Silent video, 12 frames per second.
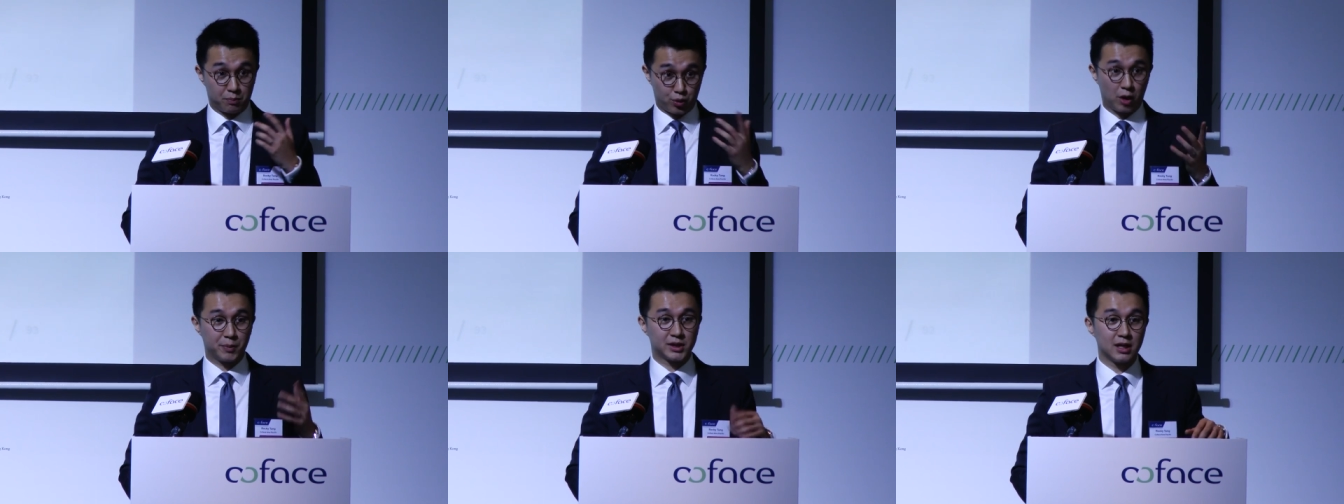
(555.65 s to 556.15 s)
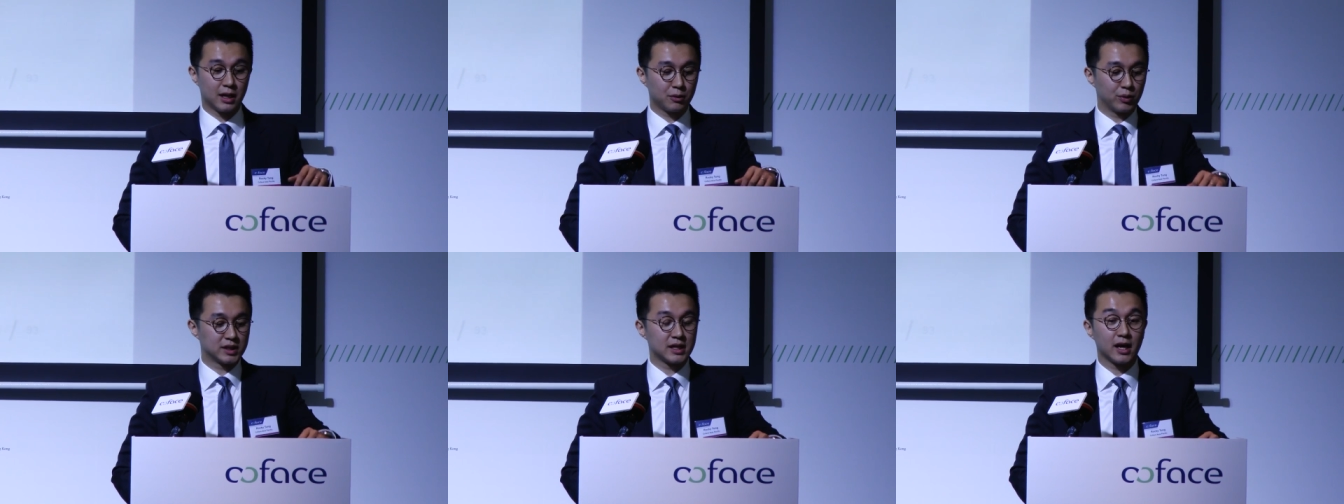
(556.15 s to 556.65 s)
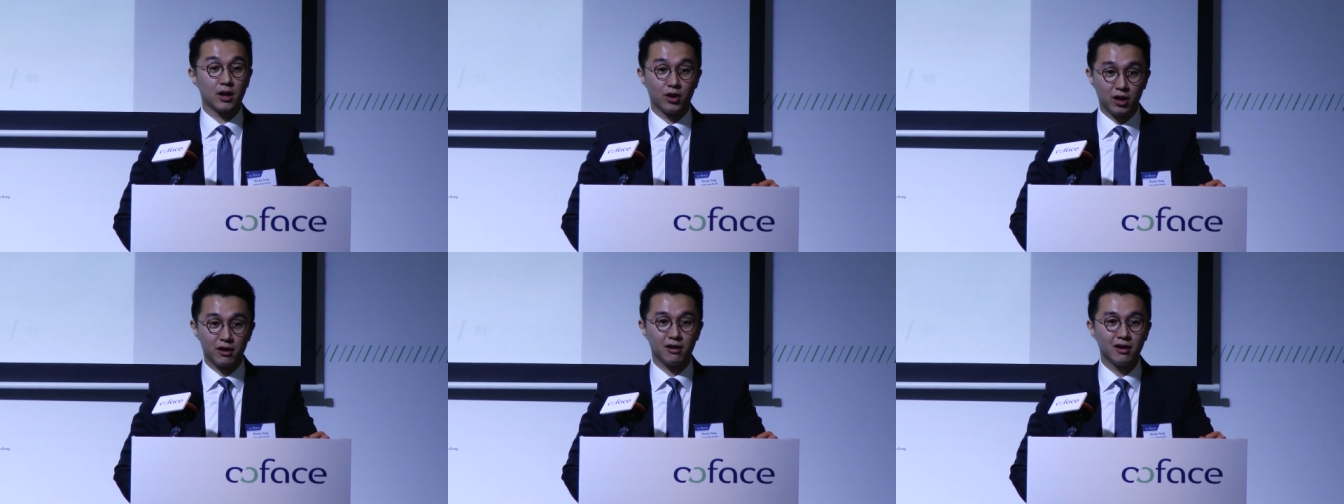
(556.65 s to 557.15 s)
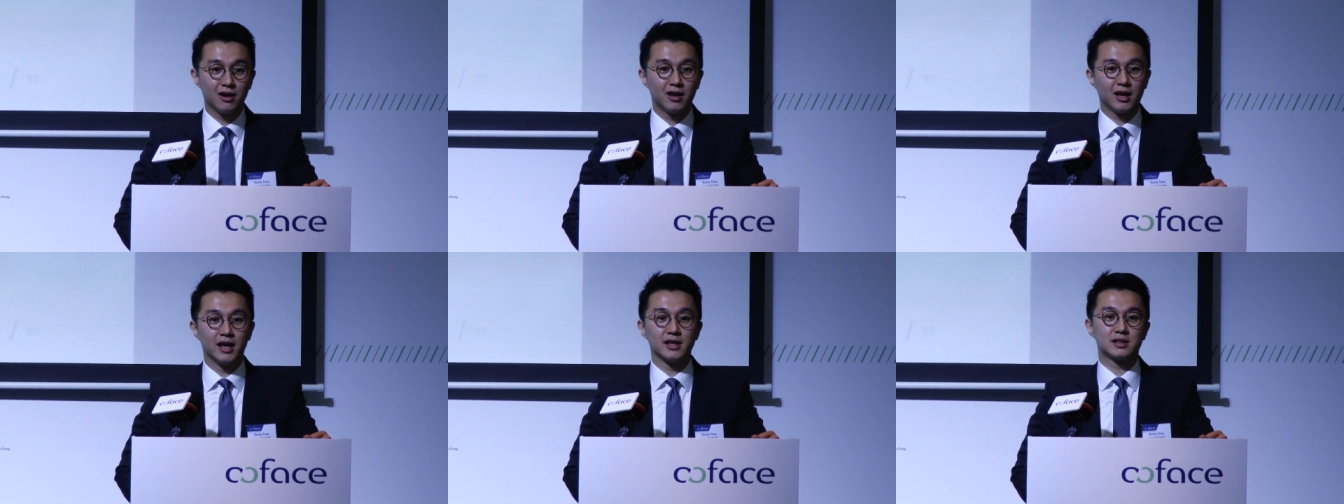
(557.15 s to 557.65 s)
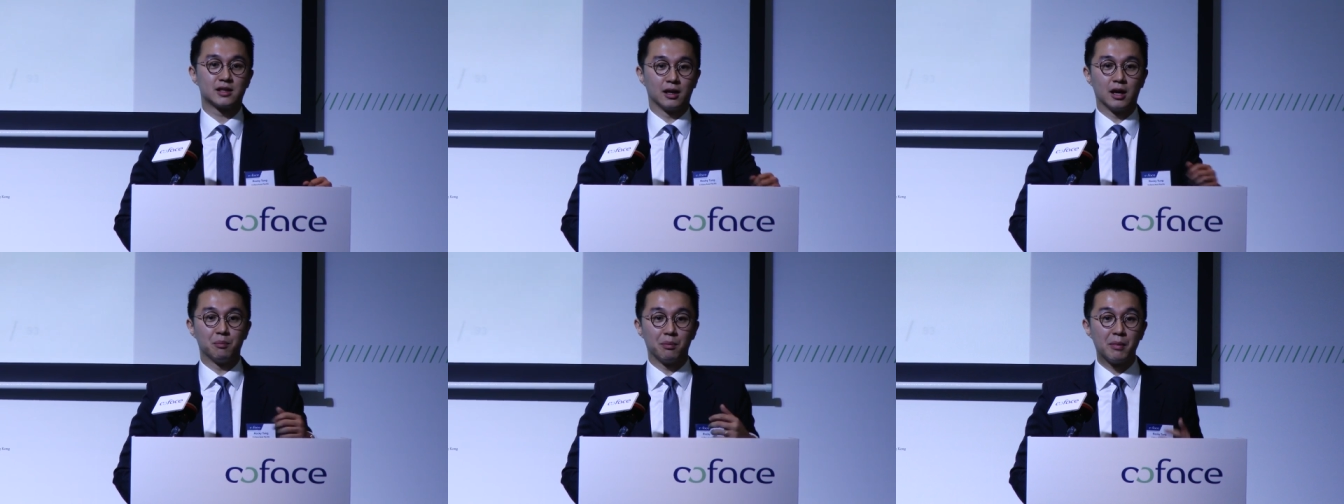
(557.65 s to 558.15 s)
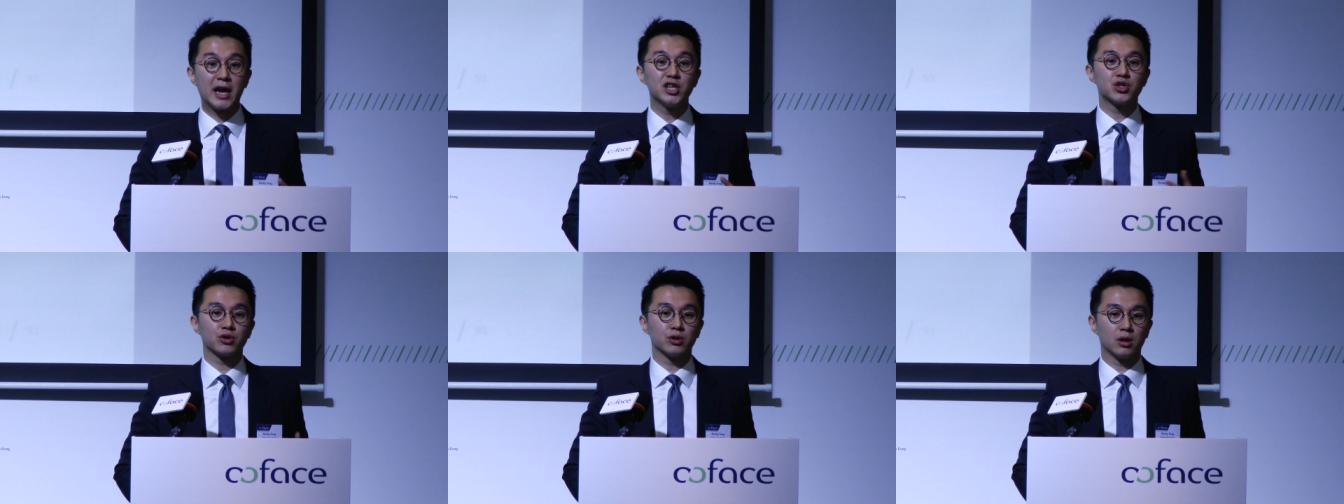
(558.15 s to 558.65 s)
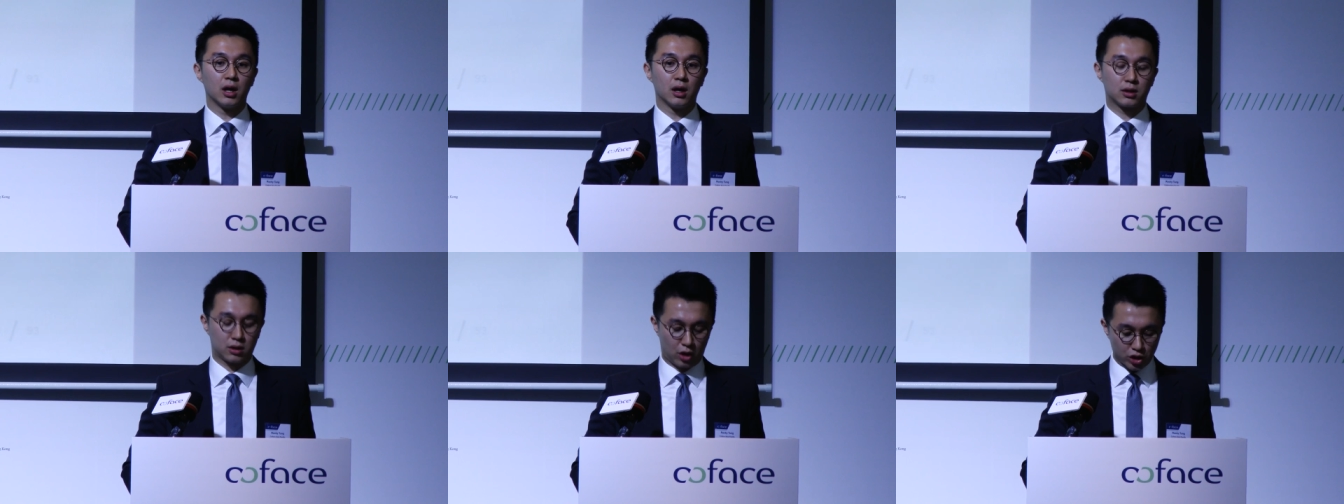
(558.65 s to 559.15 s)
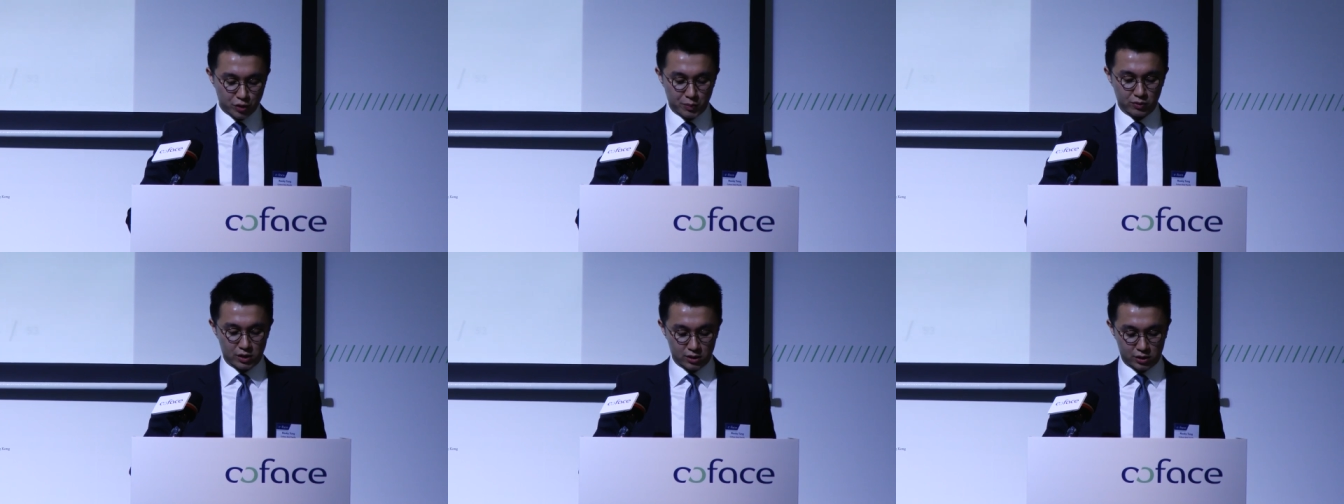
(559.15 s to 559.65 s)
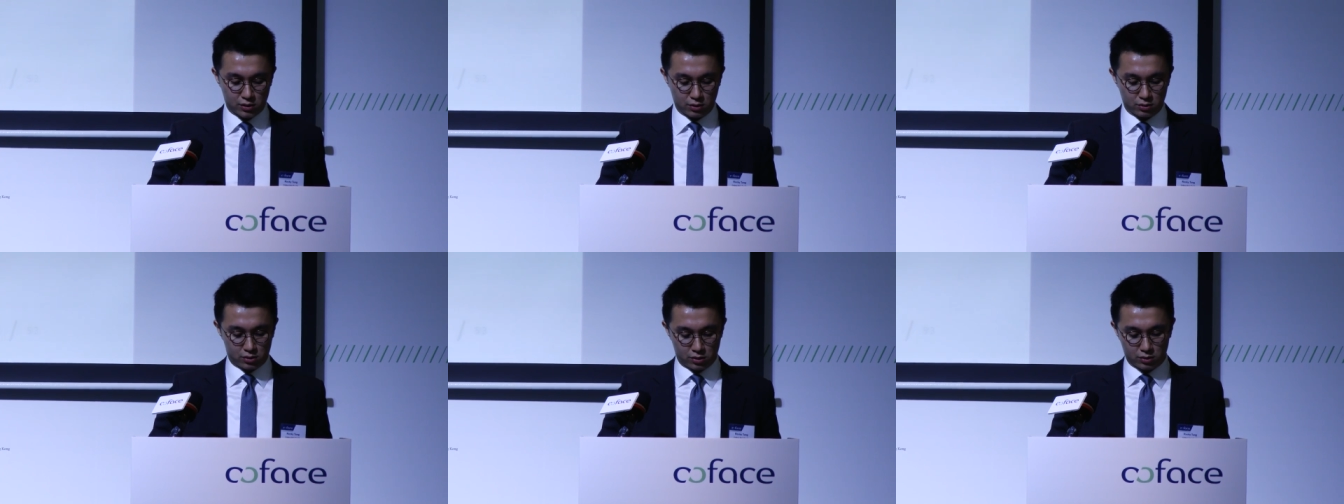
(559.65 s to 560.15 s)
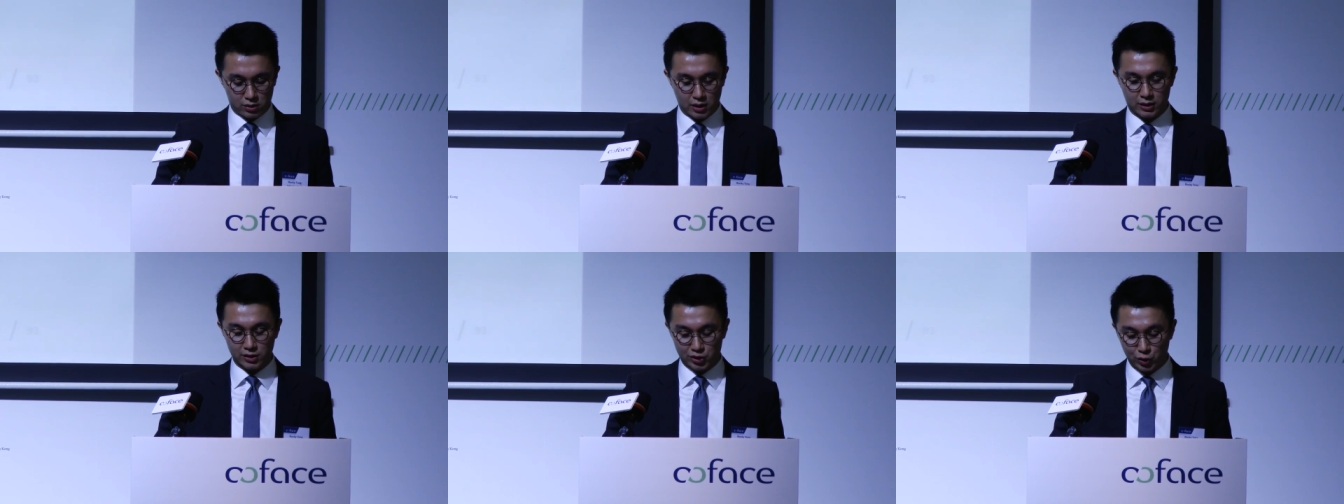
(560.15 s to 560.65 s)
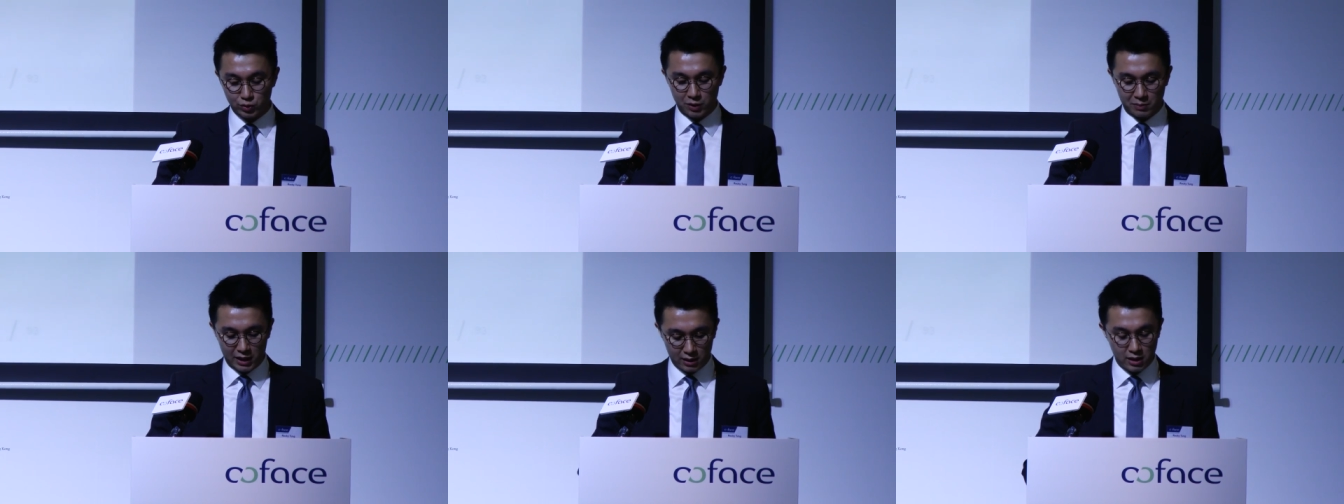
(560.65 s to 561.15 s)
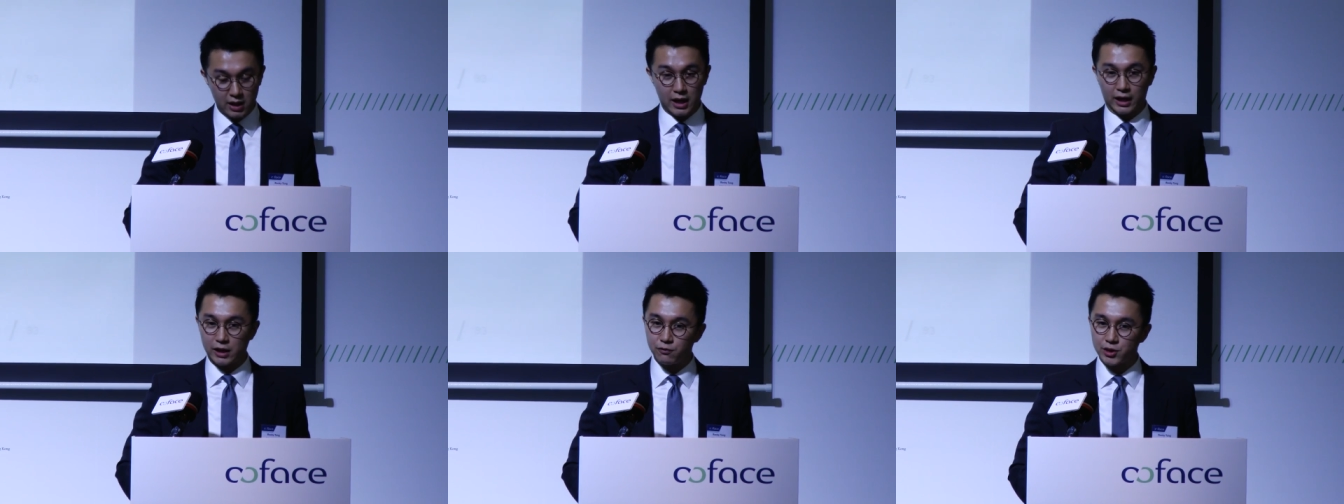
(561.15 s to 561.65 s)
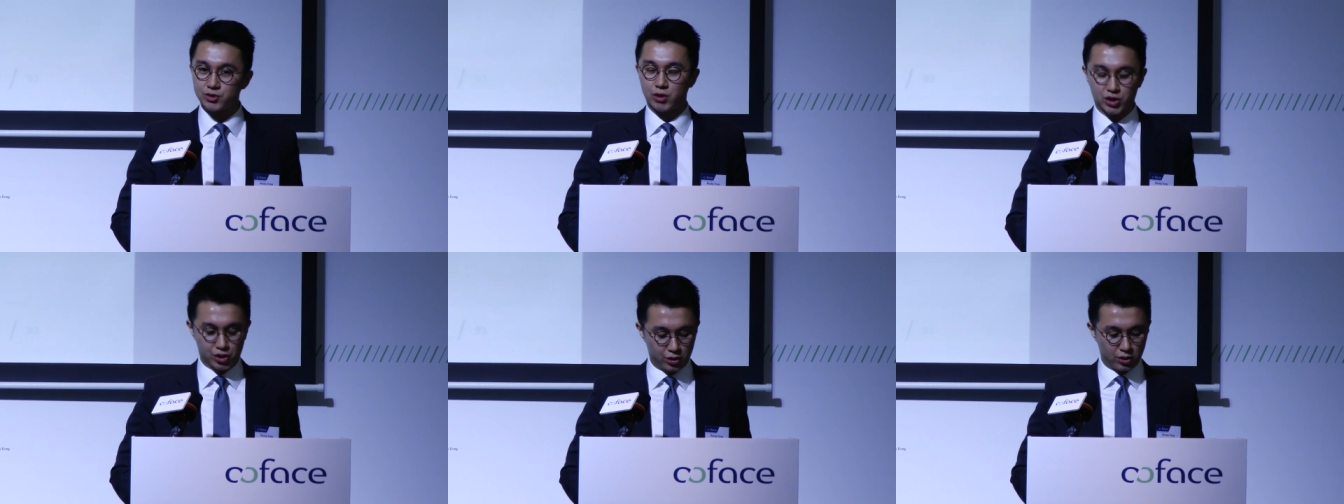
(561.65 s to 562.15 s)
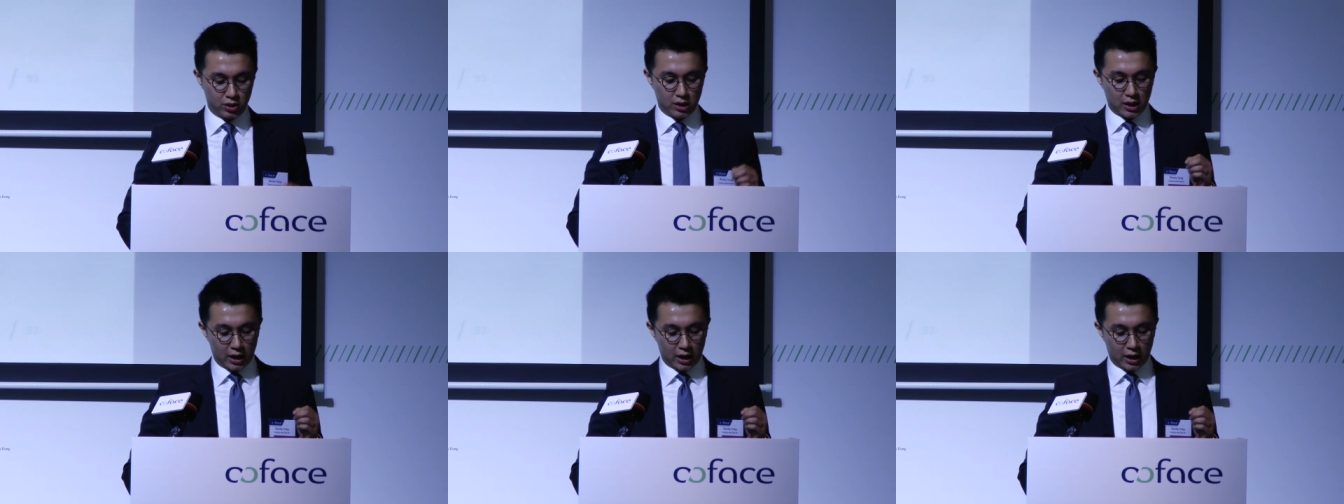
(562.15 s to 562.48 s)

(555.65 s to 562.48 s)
Property, like we said earlier, is the major uh, contributor to, to uh, the steel demand, and infrastructure,